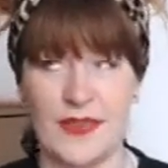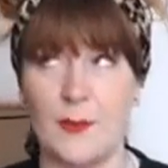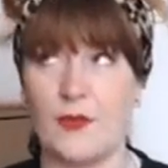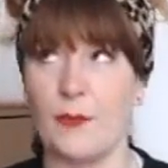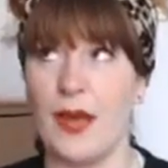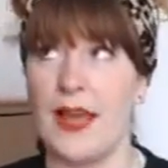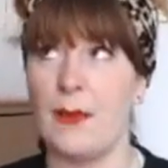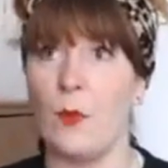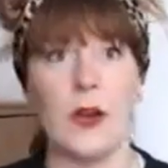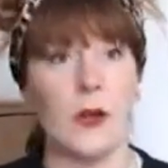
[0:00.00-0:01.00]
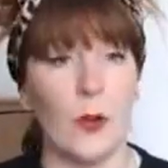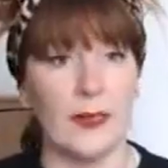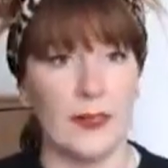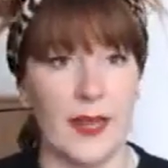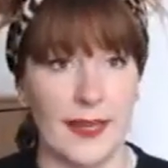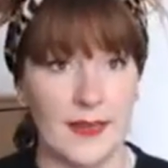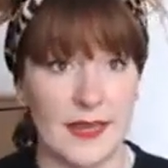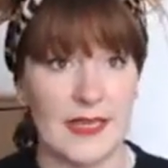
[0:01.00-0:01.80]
Some of my one-on-one clients,